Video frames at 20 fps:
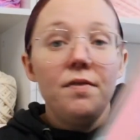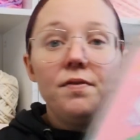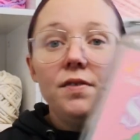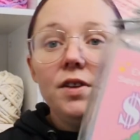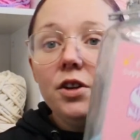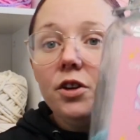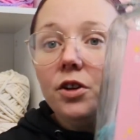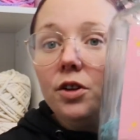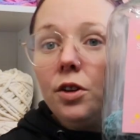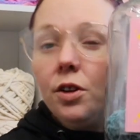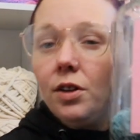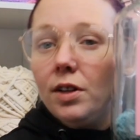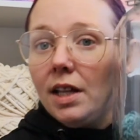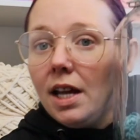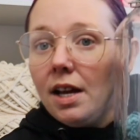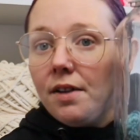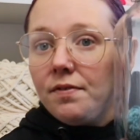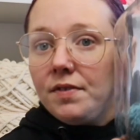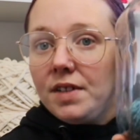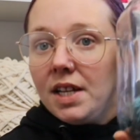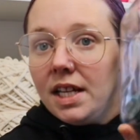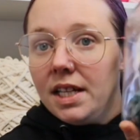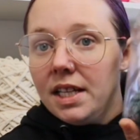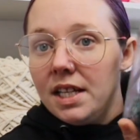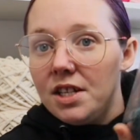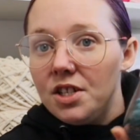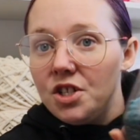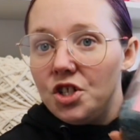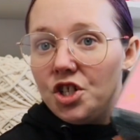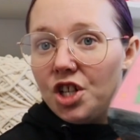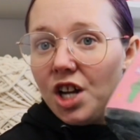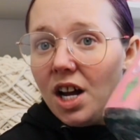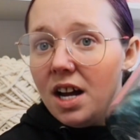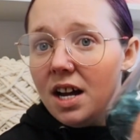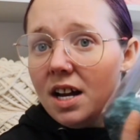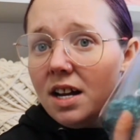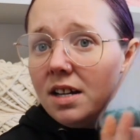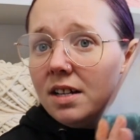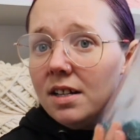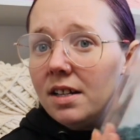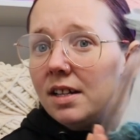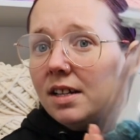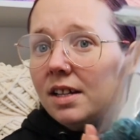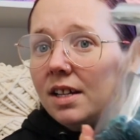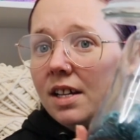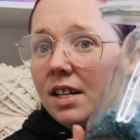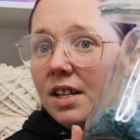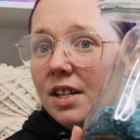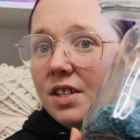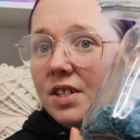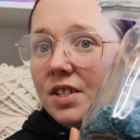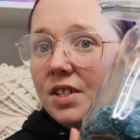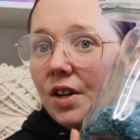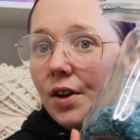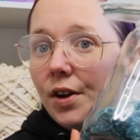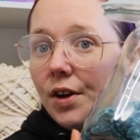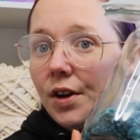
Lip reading: a few left in this jar, so